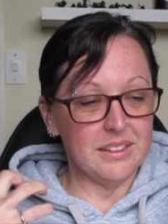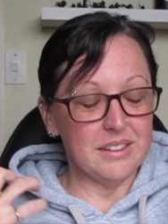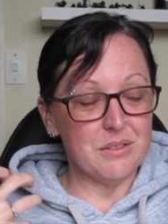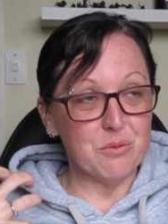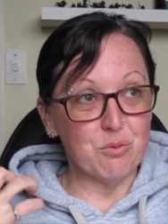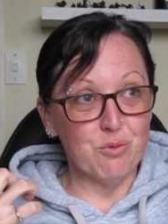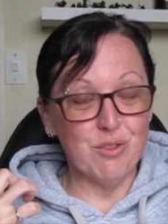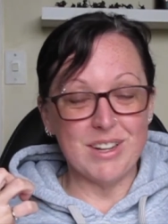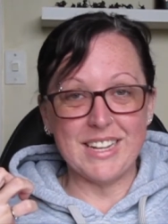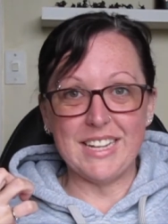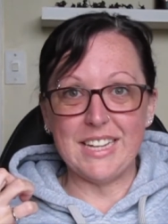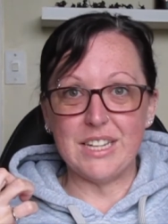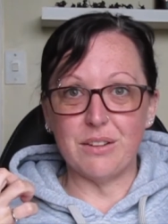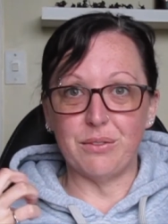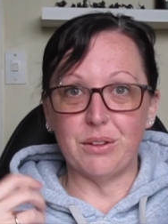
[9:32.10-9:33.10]

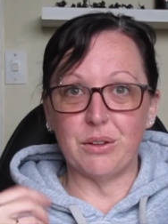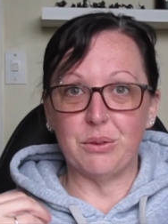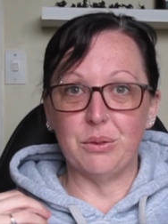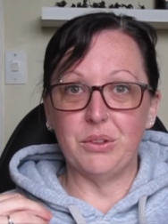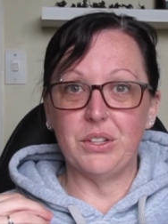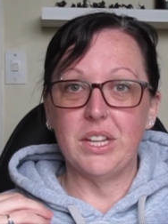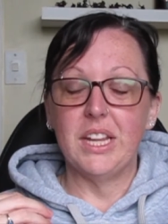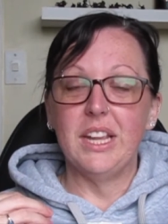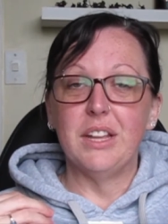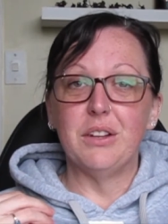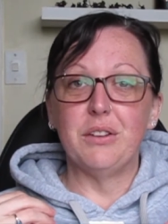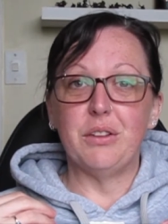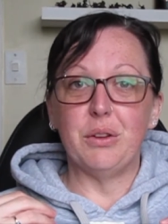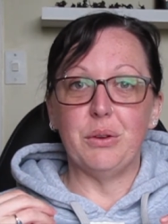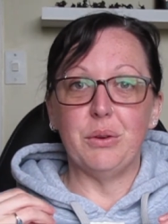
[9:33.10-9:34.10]
really difficult
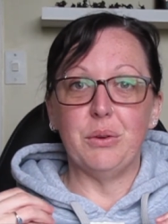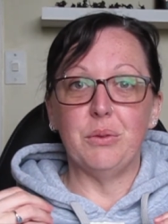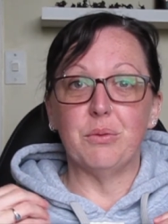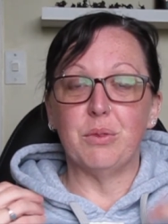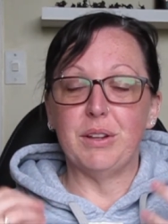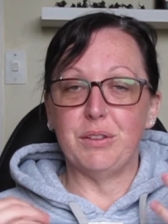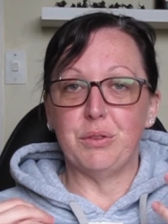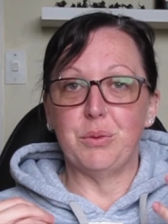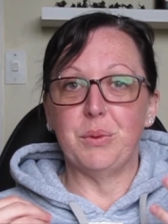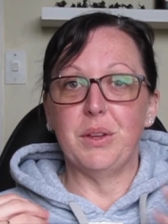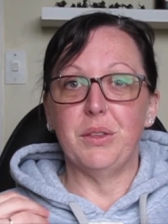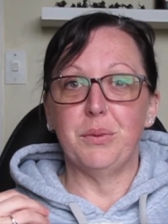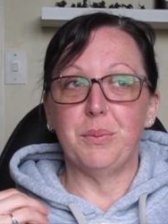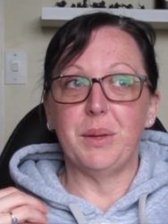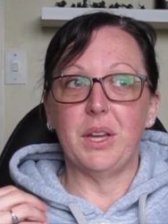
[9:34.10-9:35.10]
to wrestle
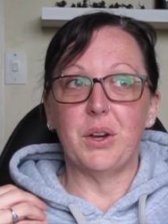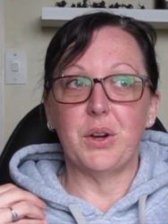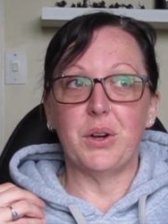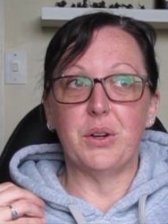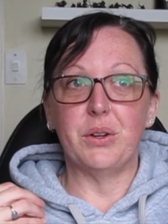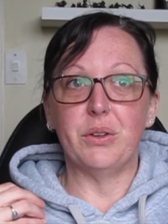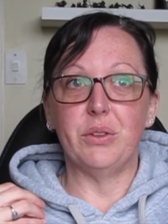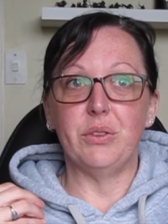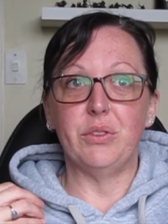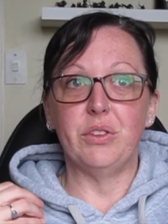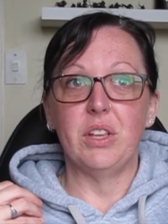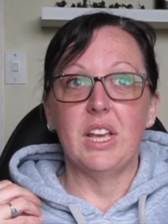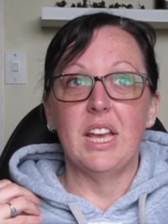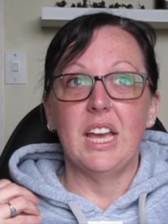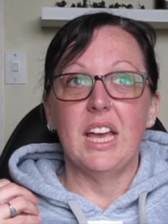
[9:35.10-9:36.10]
with because
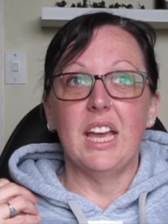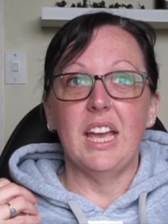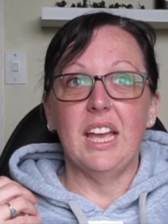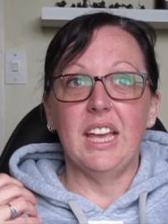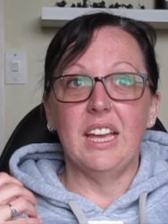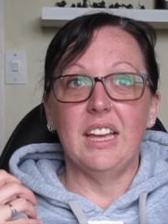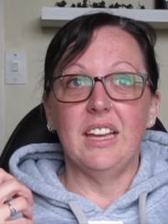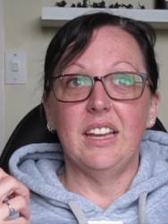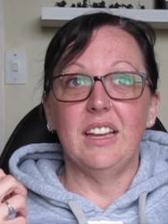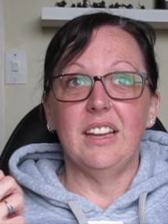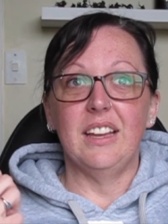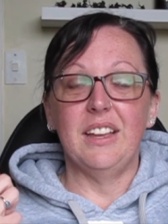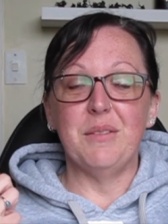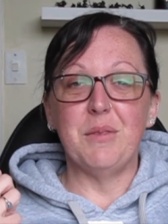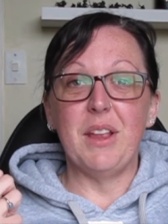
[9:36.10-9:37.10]
uh,
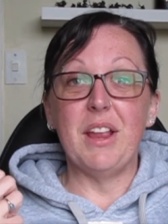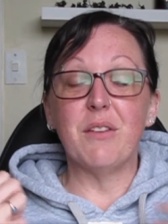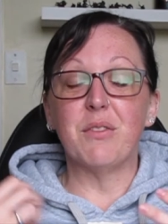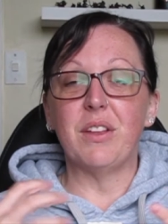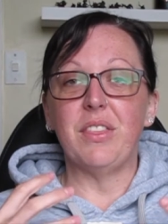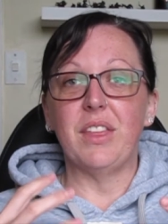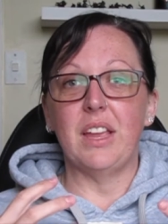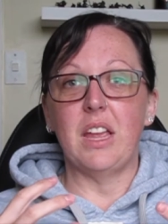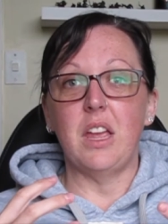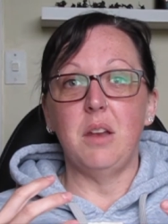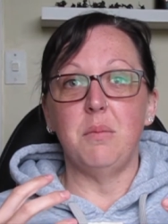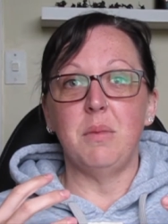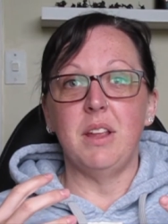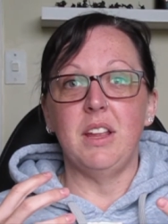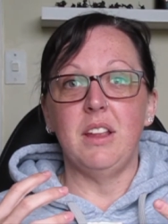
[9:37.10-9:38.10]
everything
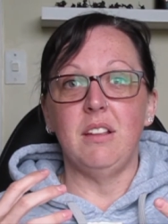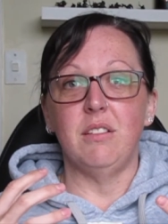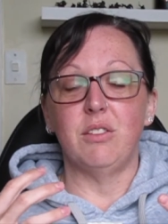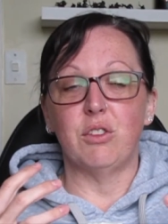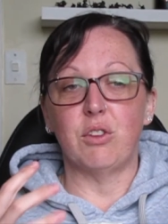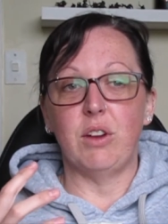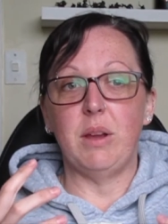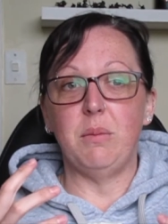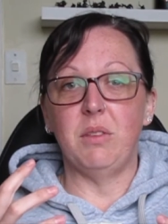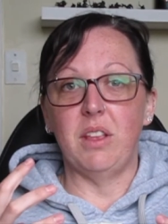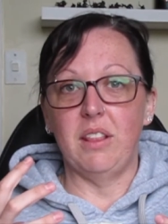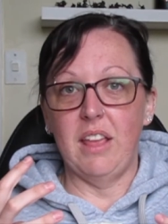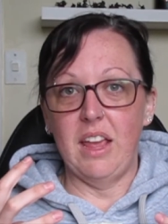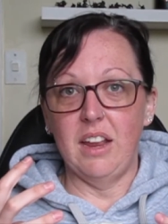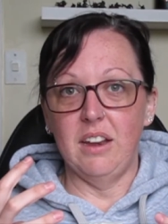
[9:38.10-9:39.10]
in me screams
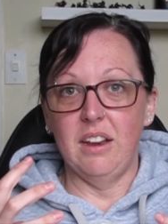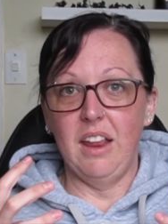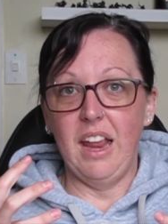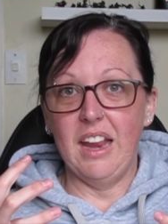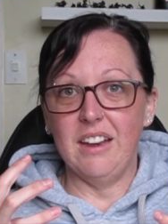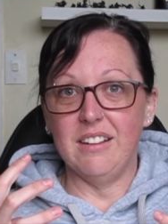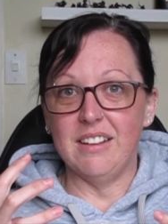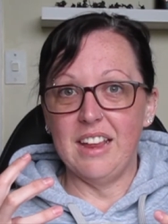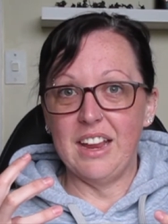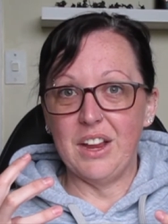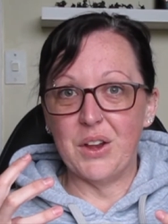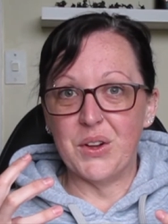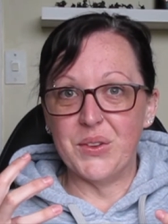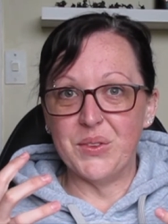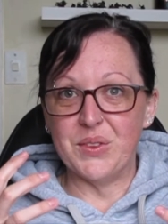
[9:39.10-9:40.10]
at that and and
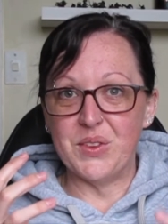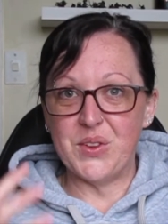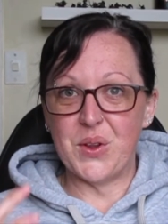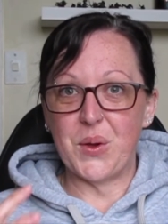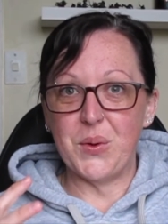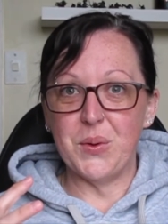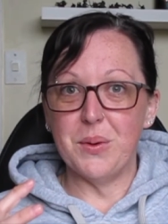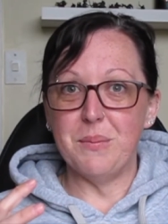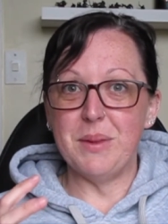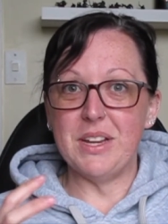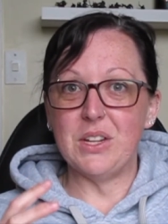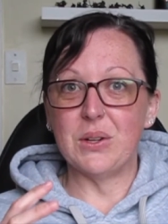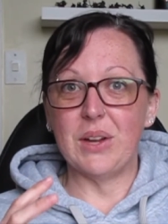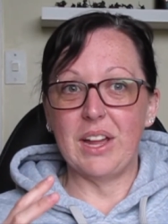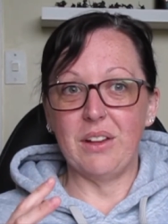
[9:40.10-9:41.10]
goes no
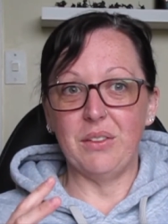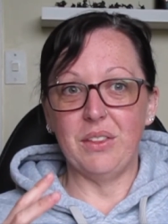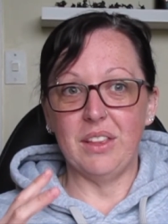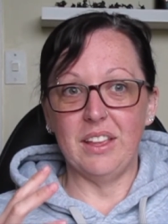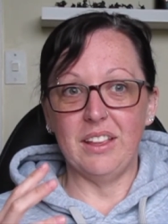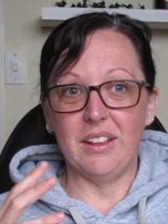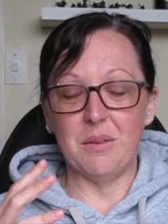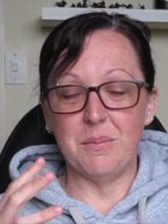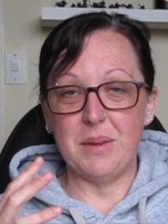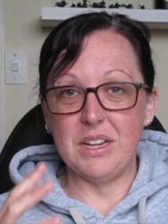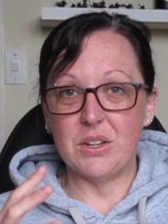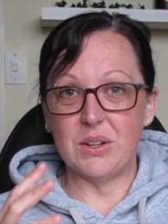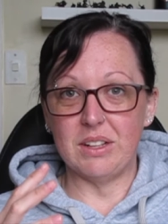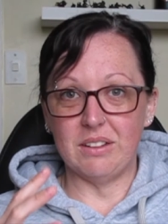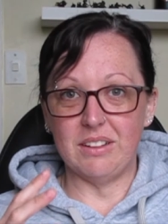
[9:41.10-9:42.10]
mental health uh,
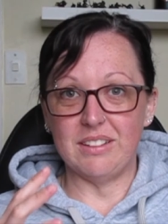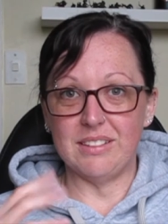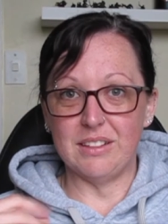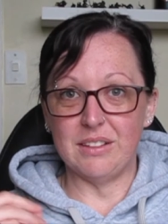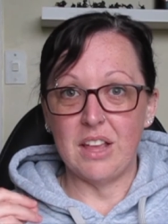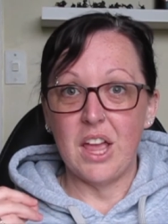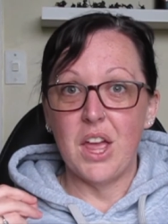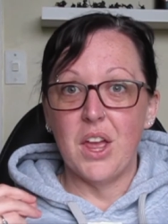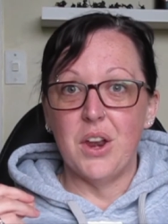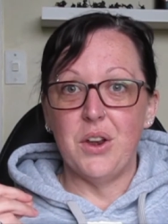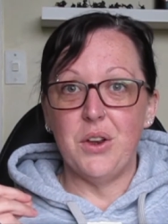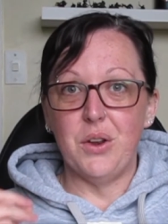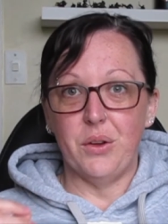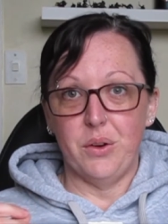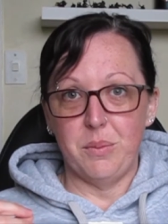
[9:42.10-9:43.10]
mental illness is
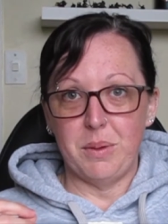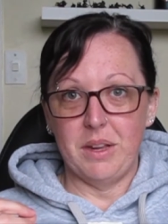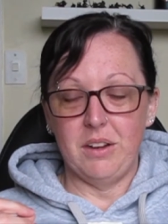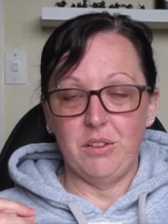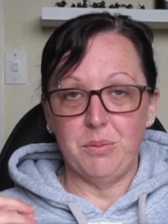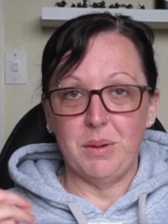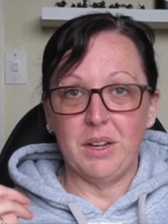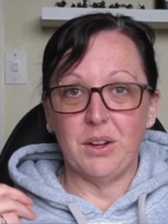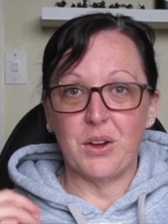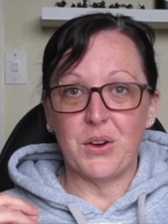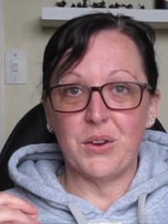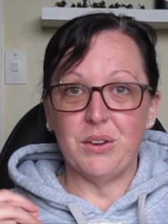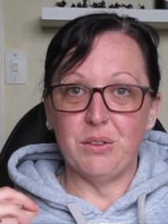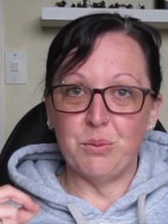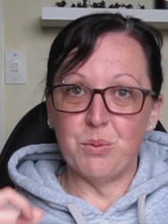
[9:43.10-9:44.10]
not a punishment
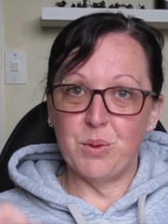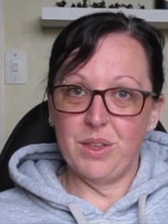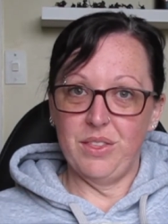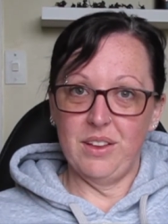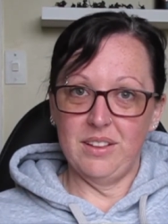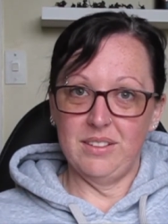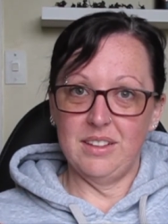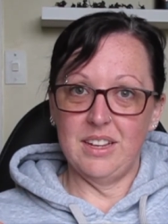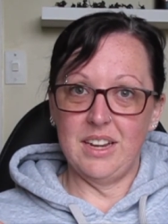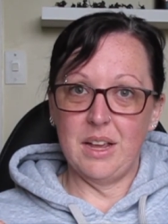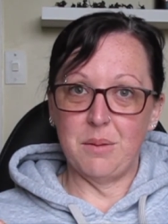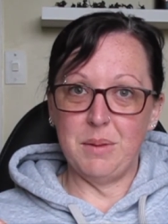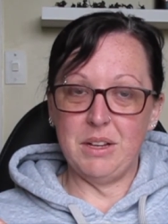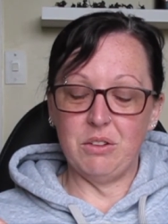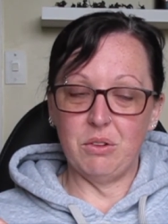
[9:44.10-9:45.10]
god is with us in
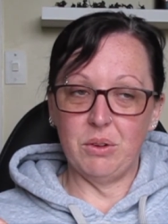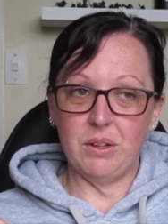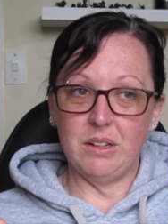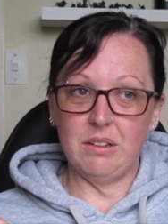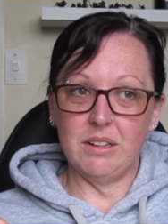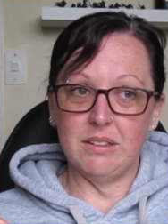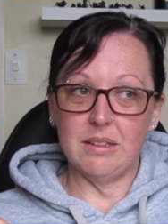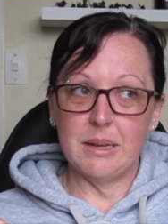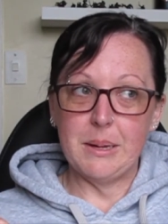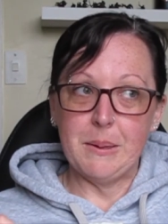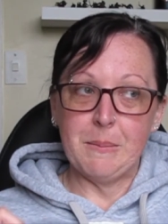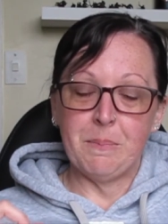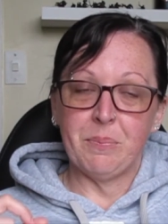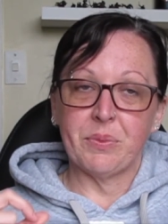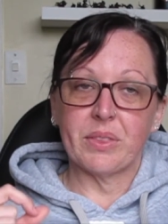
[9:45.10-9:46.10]
our mental illness
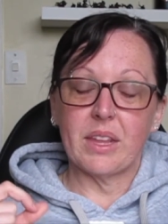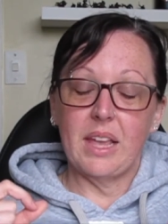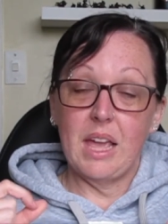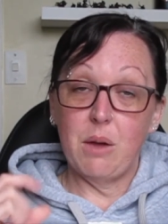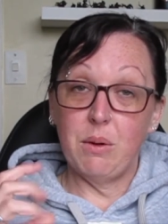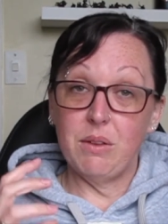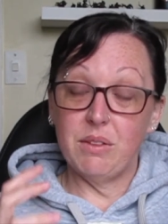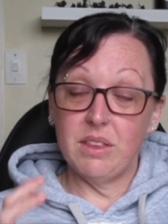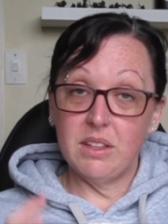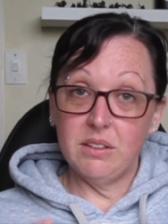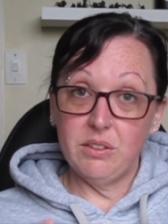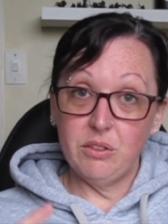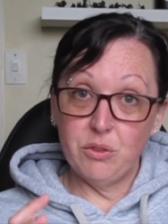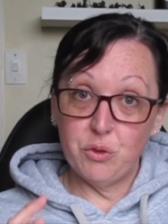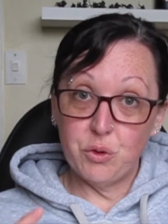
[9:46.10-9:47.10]
however
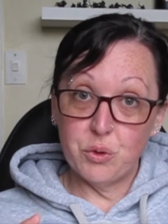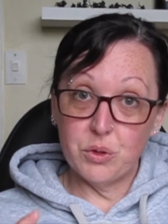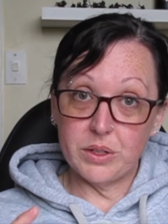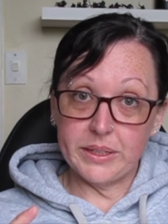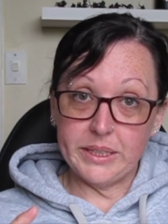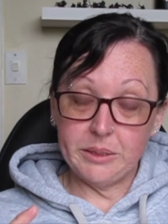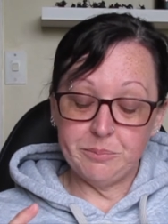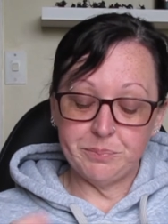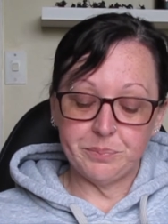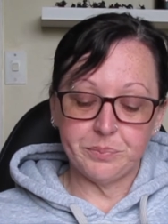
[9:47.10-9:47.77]
this story